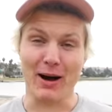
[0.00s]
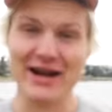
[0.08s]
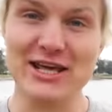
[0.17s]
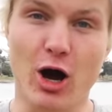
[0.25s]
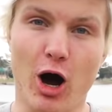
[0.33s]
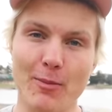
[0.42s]

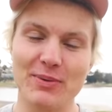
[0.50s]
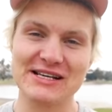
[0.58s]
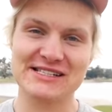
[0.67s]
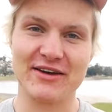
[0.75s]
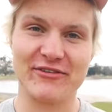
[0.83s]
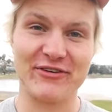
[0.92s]
Bunny hop
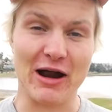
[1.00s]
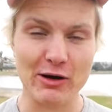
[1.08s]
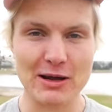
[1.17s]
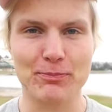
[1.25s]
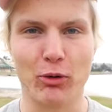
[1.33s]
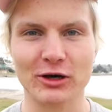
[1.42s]
is a
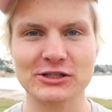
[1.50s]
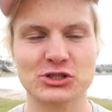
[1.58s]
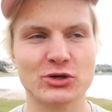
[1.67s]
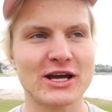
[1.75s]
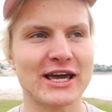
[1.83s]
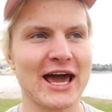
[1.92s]
very important
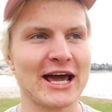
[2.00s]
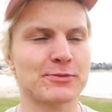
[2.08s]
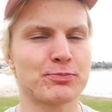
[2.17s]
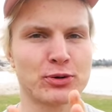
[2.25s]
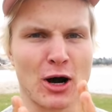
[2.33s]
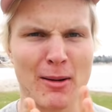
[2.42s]
trick and
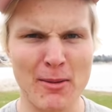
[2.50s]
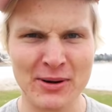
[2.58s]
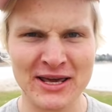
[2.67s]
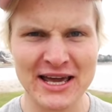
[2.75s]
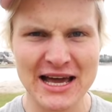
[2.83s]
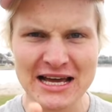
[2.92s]

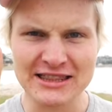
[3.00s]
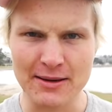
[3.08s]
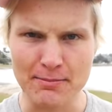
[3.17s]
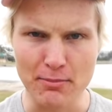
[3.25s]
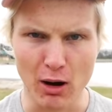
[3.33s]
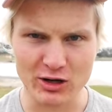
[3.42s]
probably
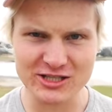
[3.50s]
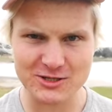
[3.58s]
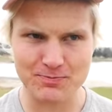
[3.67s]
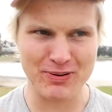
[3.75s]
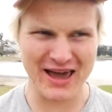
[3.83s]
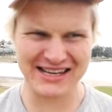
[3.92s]
the
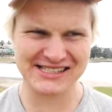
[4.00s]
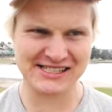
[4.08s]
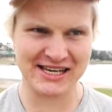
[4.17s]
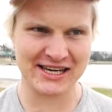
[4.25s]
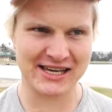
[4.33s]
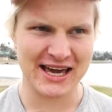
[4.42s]
most
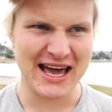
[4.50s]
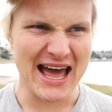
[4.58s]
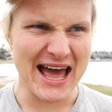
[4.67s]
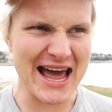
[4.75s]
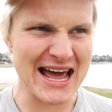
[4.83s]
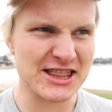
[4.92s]
basic
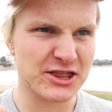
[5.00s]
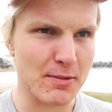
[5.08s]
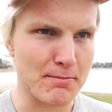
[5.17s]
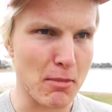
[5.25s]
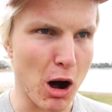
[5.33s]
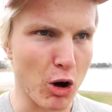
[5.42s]
and the
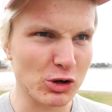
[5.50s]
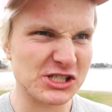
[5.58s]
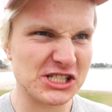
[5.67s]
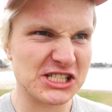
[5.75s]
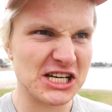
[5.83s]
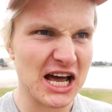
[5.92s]

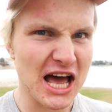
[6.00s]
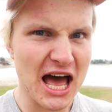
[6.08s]
most